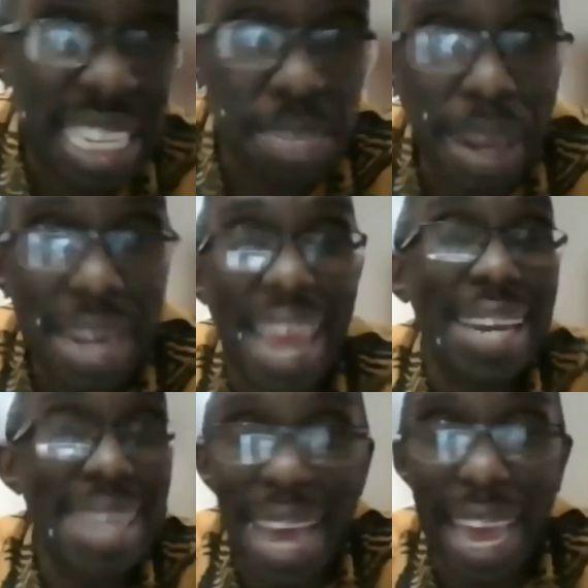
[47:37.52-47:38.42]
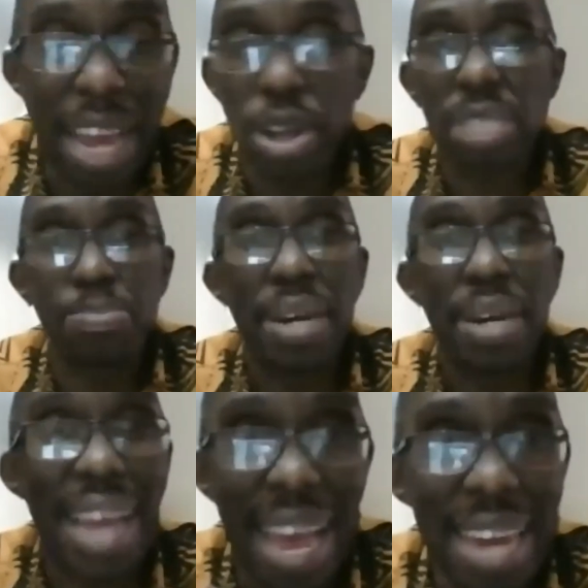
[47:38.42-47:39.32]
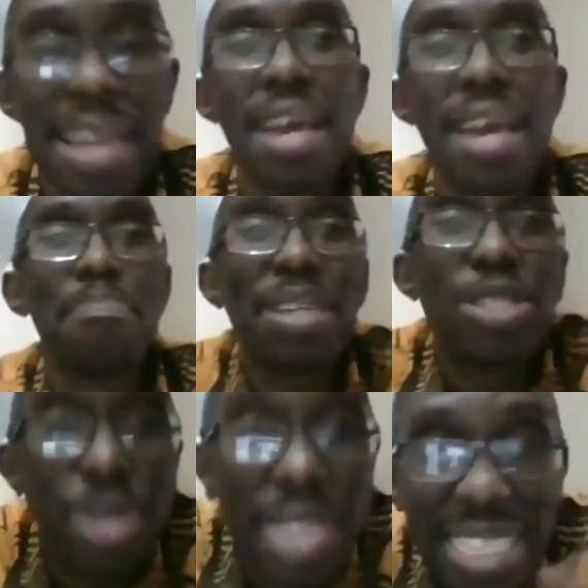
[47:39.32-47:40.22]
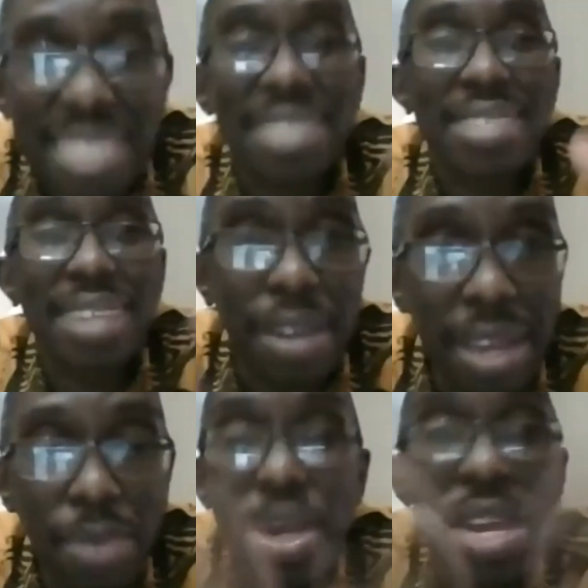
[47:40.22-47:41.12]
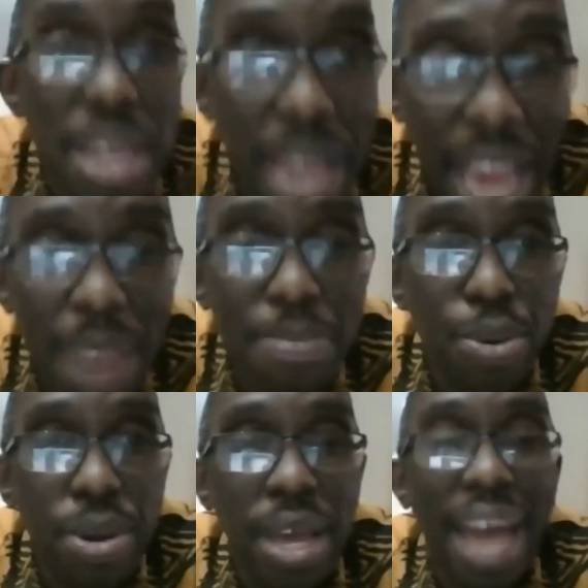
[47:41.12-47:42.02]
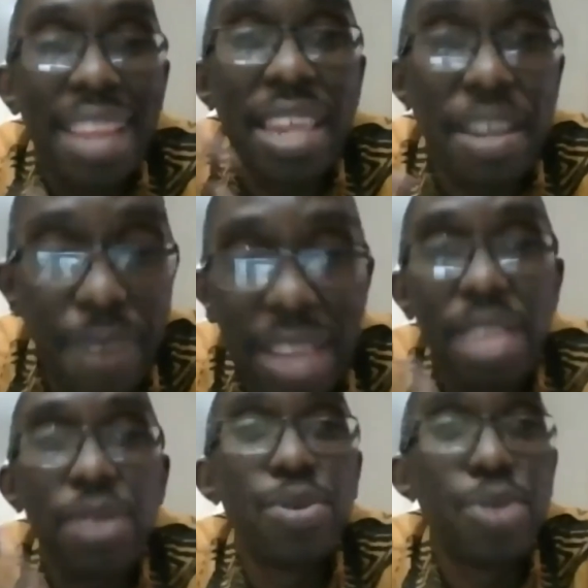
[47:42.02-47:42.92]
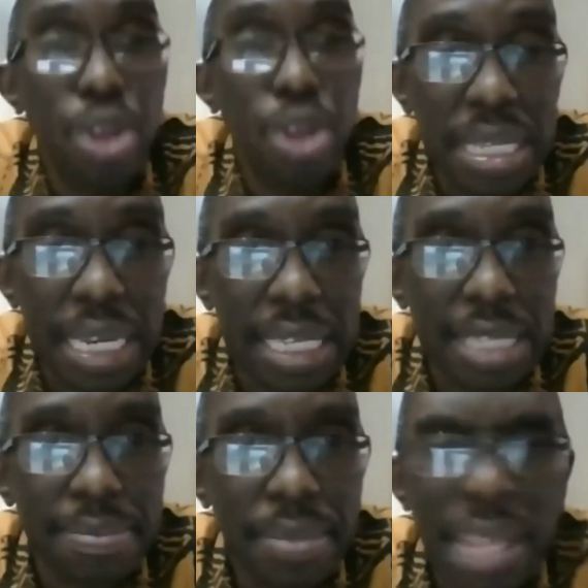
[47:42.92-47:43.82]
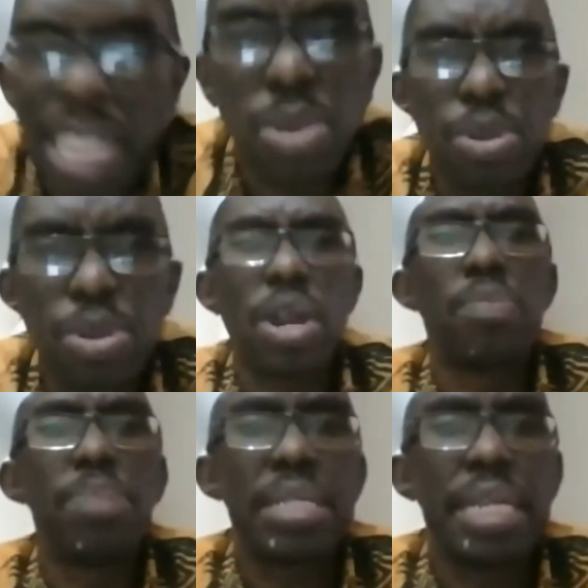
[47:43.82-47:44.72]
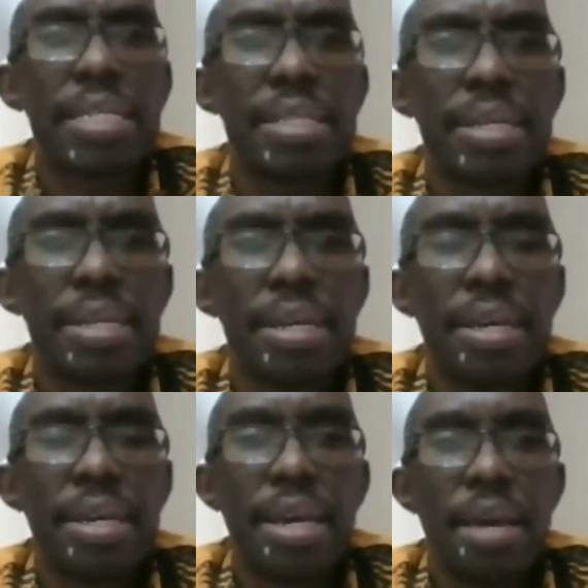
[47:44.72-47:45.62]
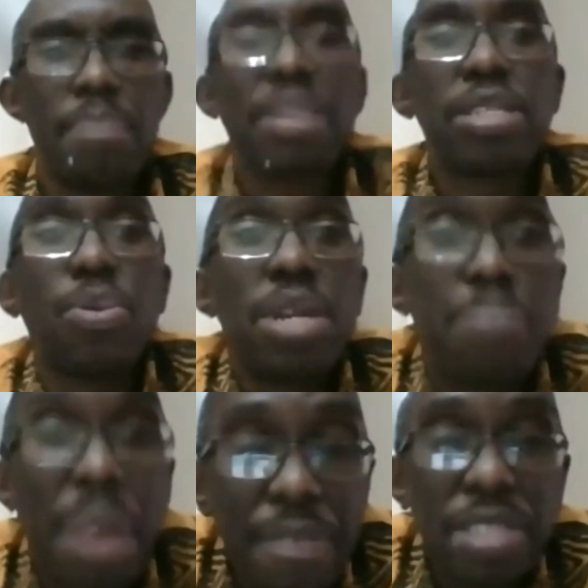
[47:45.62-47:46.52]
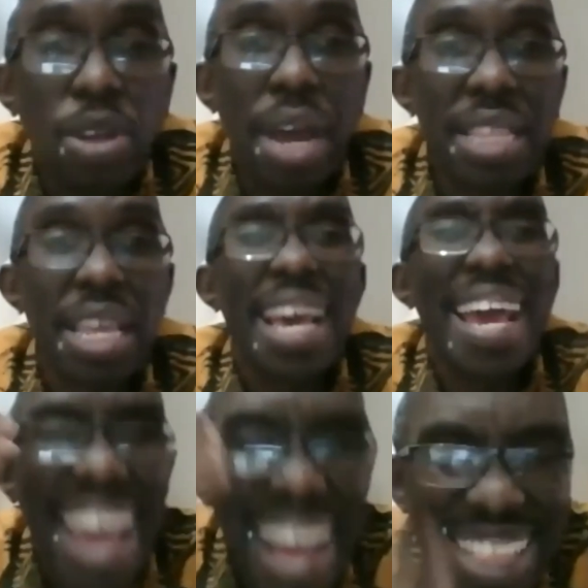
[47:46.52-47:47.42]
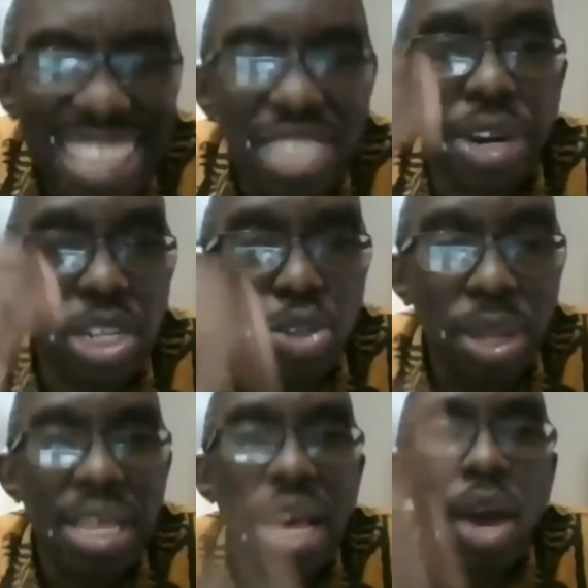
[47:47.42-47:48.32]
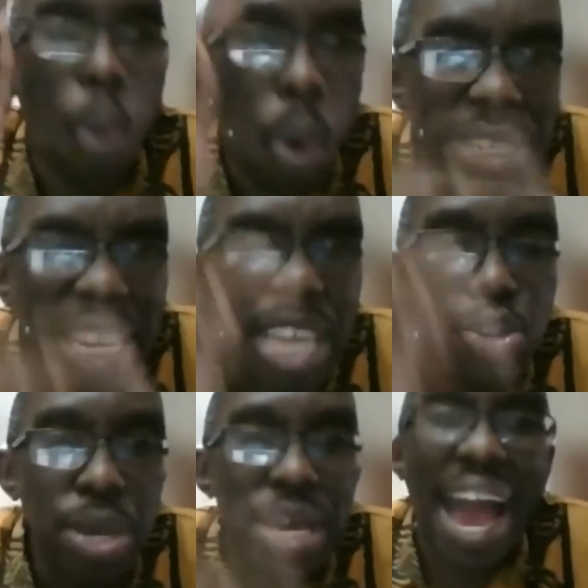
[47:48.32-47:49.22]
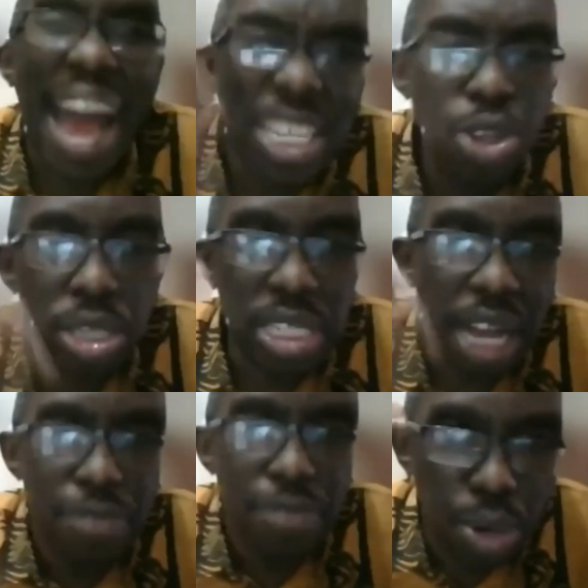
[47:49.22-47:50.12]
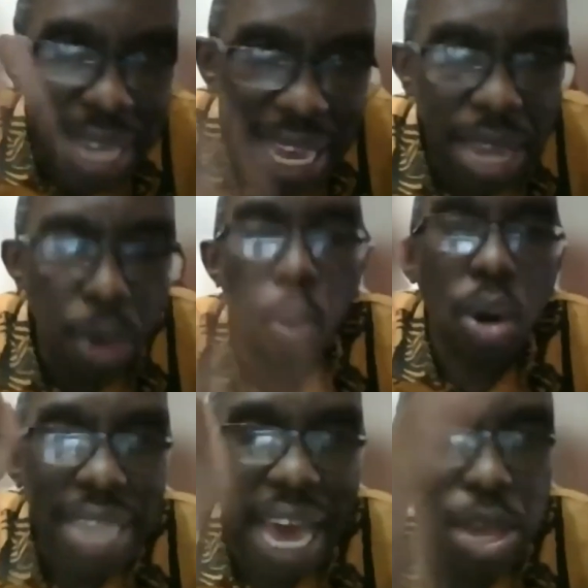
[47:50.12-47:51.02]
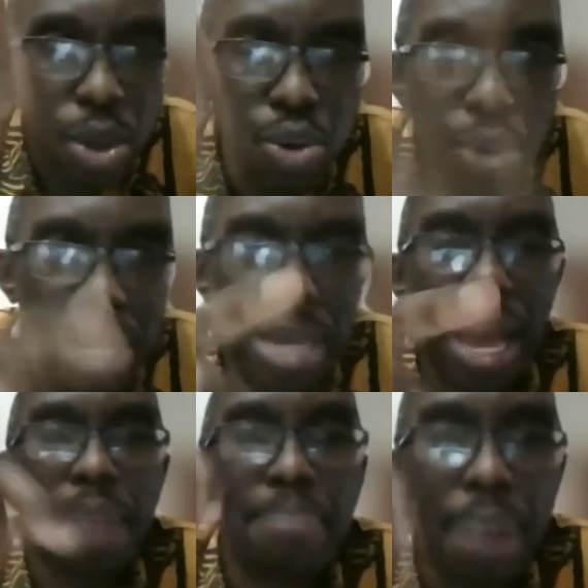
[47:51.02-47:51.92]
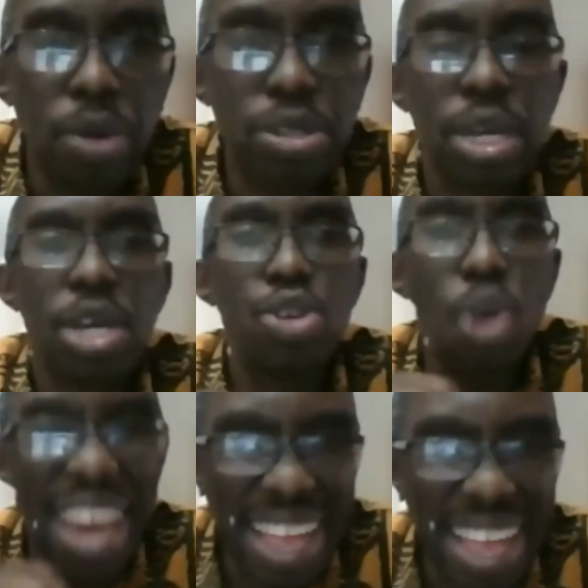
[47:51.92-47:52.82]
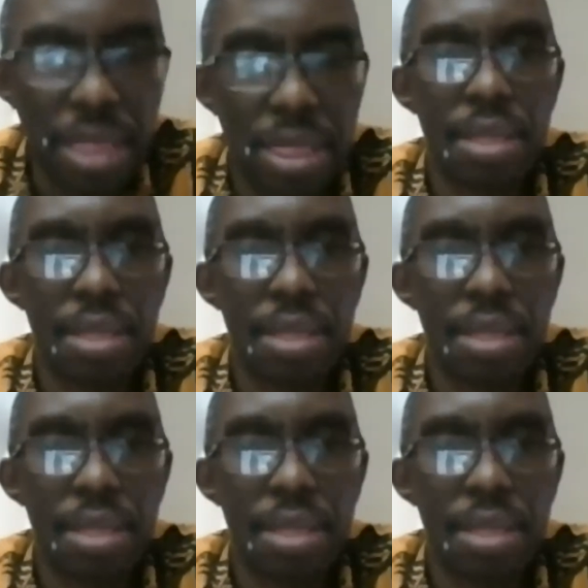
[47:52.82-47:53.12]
explain like Dan. I cannot explain like Anne. But we help you and they refer and you grow your business. That's what we do in our business. But it benefits our health. Health is the greatest wealth. What are you doing? Ask yourself today, what are you doing about your health?